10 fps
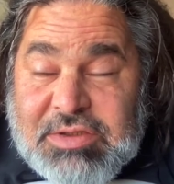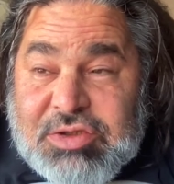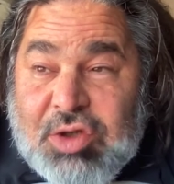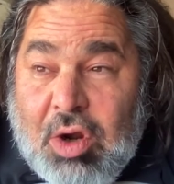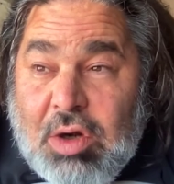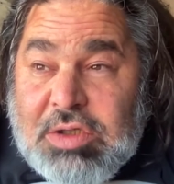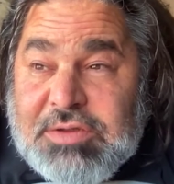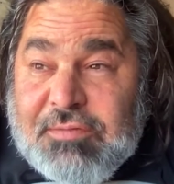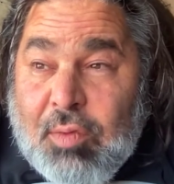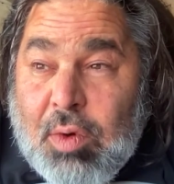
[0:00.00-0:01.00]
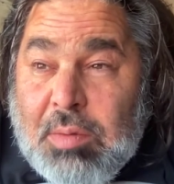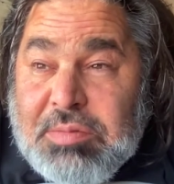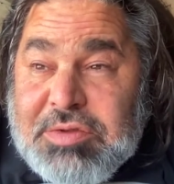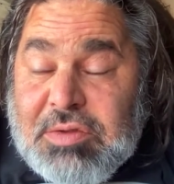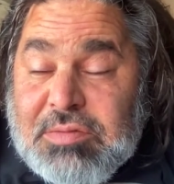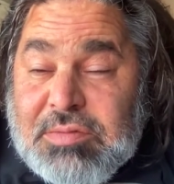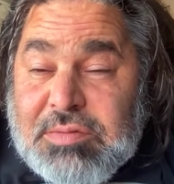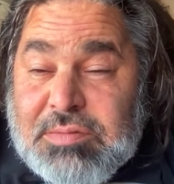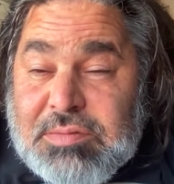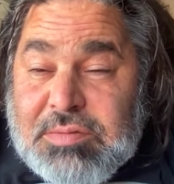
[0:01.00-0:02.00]
stars formed
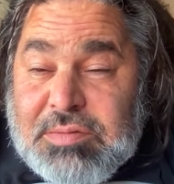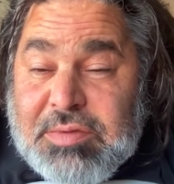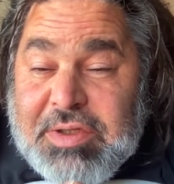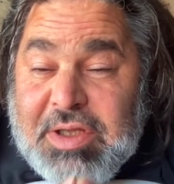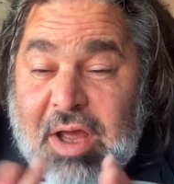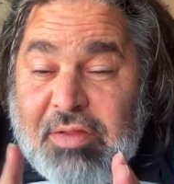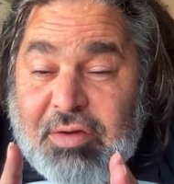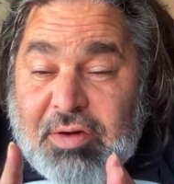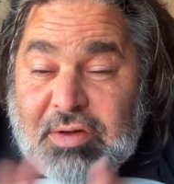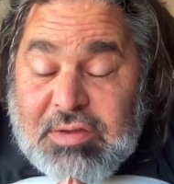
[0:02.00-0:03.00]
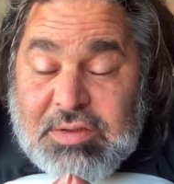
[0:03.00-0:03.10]
the other